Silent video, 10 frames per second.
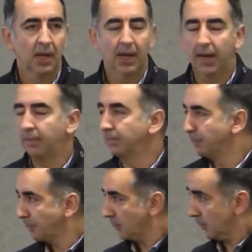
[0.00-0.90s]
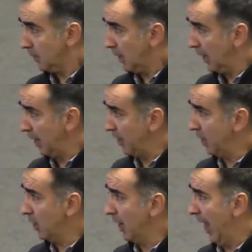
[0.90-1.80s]
And I
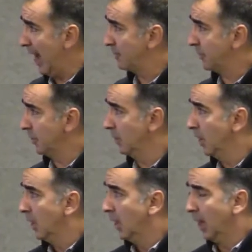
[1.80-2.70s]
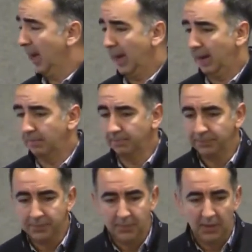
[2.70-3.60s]
think you're going to have to
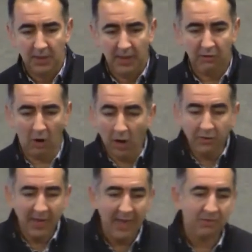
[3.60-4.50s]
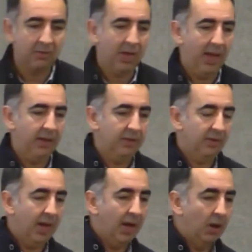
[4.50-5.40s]
it's hard to guess at
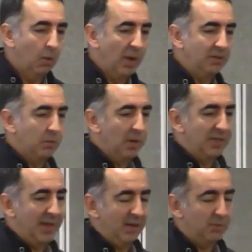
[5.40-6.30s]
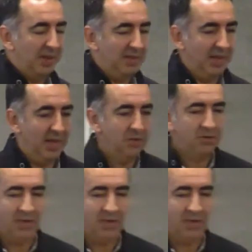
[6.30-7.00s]
what the next big thing is.